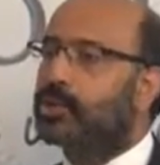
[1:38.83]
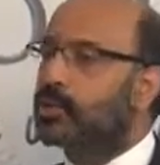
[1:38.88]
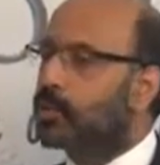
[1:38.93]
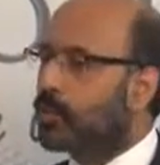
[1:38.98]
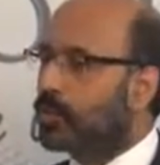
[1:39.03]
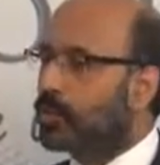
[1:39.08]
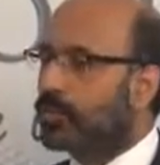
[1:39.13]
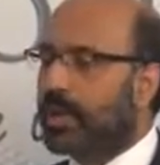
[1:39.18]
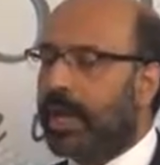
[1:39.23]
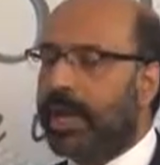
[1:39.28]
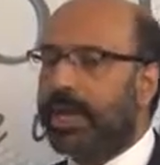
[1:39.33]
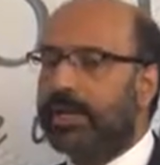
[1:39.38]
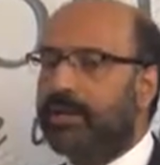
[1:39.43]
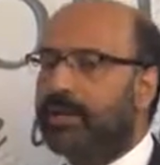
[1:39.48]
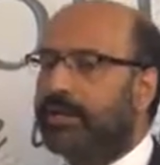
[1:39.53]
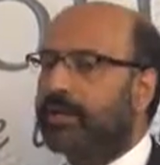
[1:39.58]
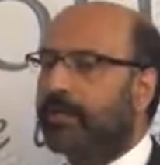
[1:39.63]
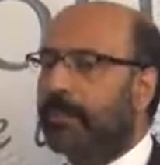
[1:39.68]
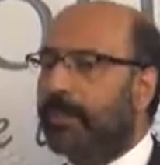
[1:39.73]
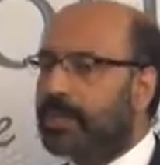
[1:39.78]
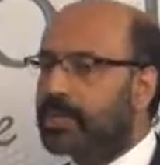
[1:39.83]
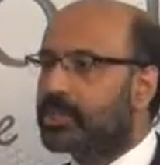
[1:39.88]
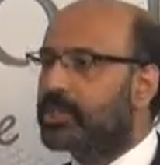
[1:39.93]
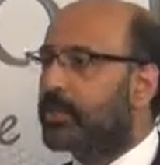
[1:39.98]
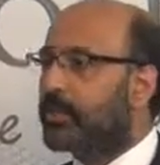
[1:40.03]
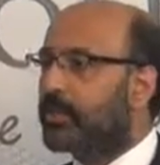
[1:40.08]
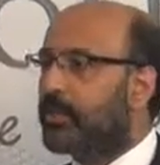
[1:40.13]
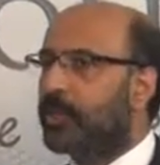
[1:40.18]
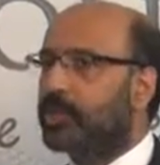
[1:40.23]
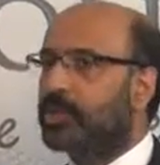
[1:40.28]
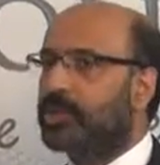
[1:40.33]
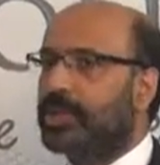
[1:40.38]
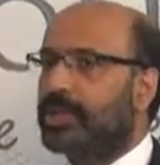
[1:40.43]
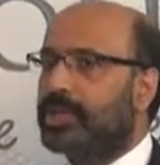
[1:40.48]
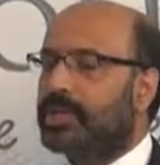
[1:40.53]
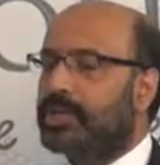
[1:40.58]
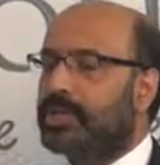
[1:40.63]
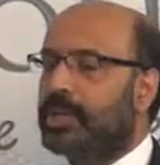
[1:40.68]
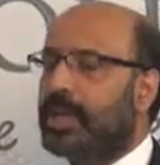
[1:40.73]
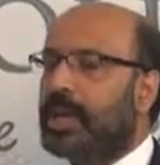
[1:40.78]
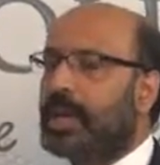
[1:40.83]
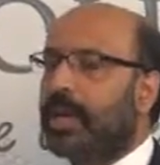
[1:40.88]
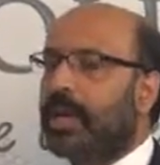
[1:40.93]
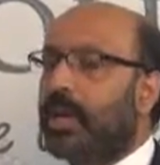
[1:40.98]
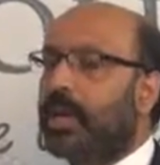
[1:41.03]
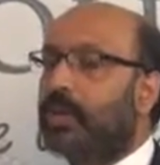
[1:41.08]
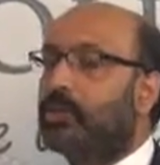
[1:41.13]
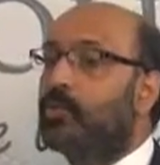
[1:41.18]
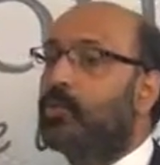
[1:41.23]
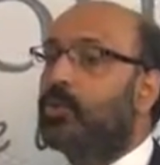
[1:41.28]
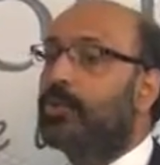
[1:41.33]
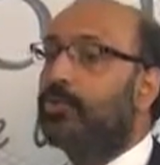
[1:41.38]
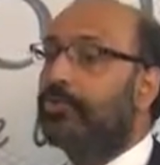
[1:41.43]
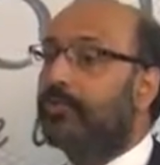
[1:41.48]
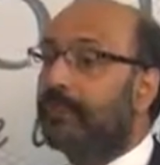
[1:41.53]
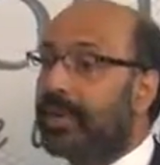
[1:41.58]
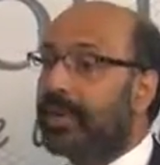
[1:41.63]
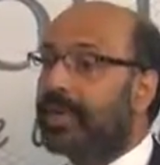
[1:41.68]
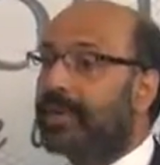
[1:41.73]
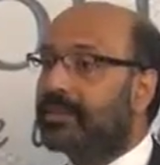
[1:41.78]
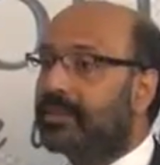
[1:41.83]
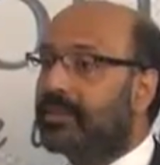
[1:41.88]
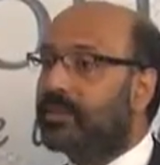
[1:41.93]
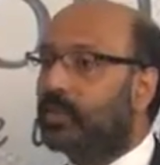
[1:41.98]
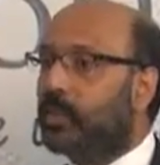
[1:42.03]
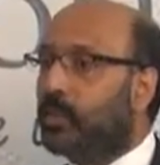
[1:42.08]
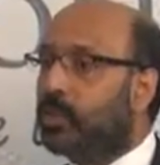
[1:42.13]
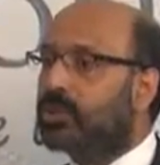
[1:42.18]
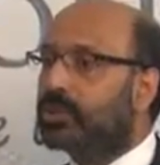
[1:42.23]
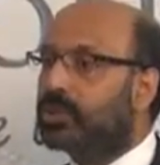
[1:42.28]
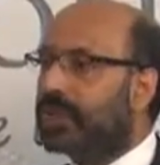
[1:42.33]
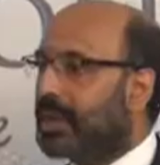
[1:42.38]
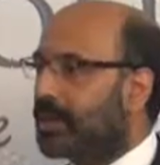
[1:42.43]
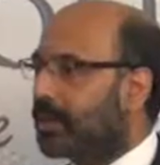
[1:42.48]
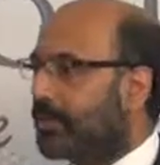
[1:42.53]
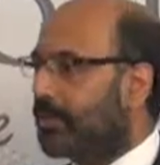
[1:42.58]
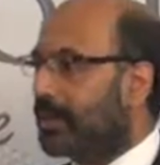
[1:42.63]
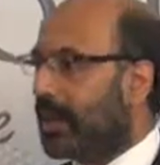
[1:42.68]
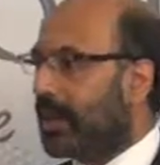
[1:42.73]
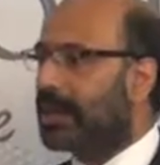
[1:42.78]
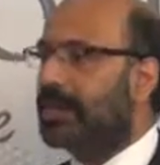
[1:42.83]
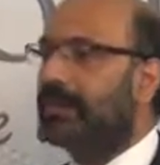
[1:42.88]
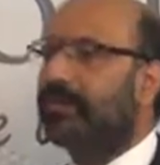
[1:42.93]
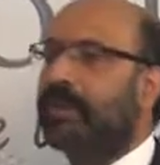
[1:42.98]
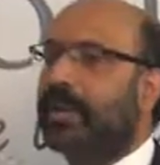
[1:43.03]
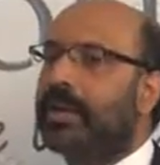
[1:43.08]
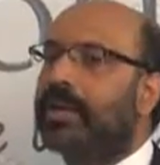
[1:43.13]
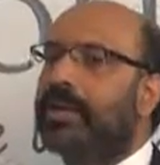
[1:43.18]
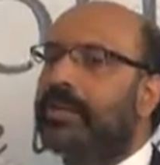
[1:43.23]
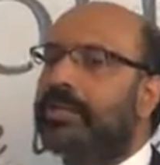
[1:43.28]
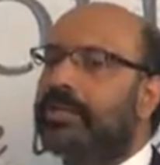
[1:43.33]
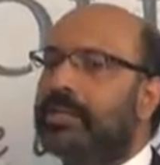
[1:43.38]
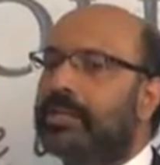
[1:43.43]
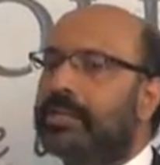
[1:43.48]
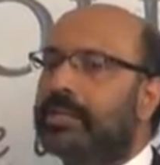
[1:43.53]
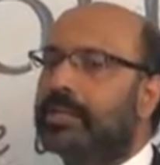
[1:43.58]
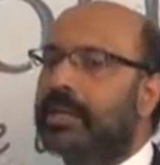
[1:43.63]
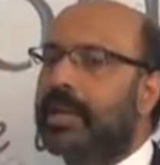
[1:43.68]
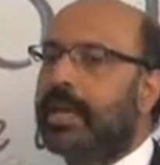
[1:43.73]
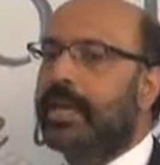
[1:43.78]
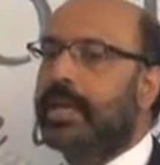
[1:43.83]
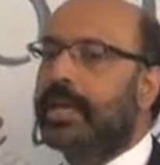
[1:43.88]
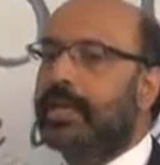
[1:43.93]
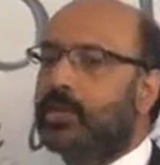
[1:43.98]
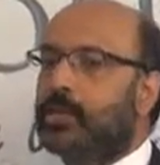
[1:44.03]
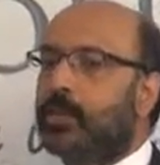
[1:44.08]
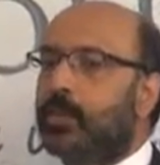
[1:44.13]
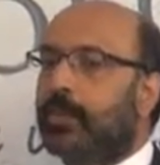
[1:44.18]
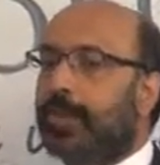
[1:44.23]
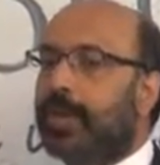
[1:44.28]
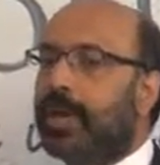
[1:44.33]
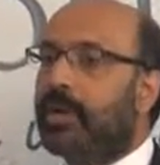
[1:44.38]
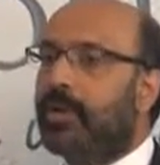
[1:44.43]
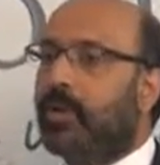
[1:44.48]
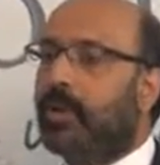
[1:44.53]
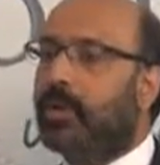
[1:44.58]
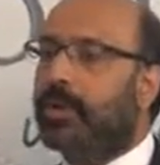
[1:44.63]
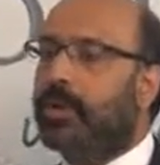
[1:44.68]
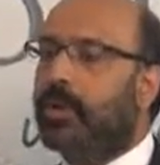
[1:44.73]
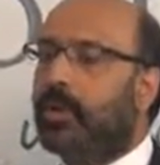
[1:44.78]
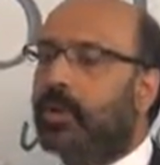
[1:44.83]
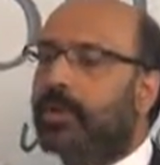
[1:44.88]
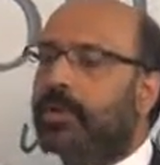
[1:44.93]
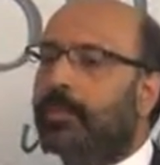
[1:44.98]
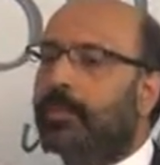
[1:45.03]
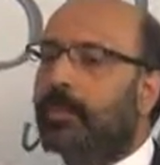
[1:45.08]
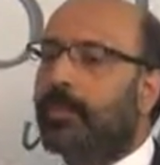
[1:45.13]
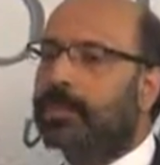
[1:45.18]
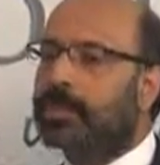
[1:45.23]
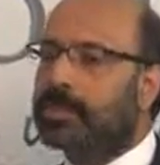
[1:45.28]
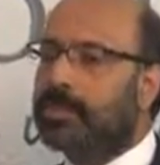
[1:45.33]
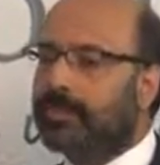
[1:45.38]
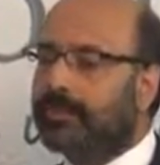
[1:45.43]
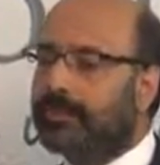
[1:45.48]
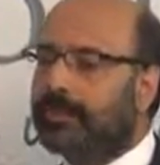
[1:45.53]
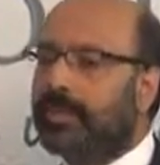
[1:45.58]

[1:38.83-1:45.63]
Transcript: So I think the best approach is to defeat those kind of negative tendencies is to build on the positive